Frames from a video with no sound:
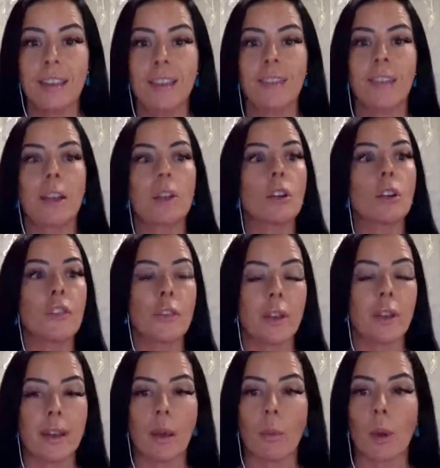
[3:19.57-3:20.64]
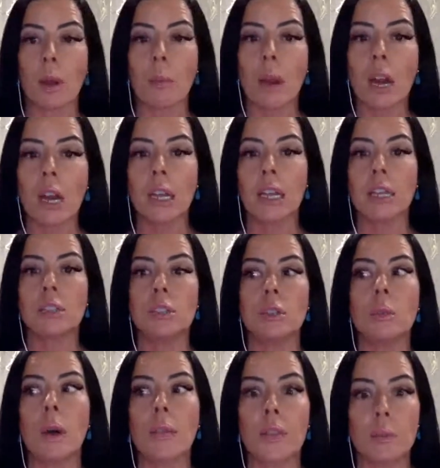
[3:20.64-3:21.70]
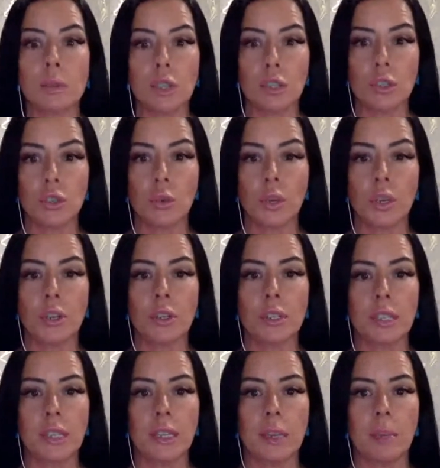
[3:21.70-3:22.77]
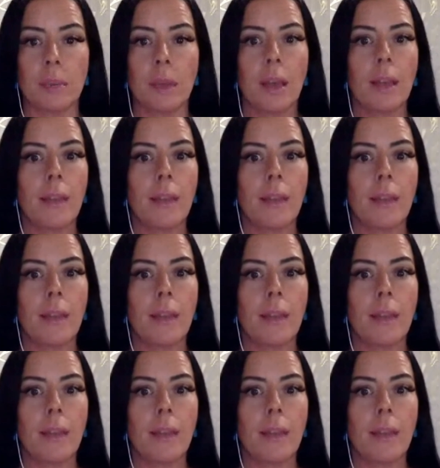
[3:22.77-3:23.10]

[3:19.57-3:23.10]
Right? Or if you're in network marketing, do you want them to join your team?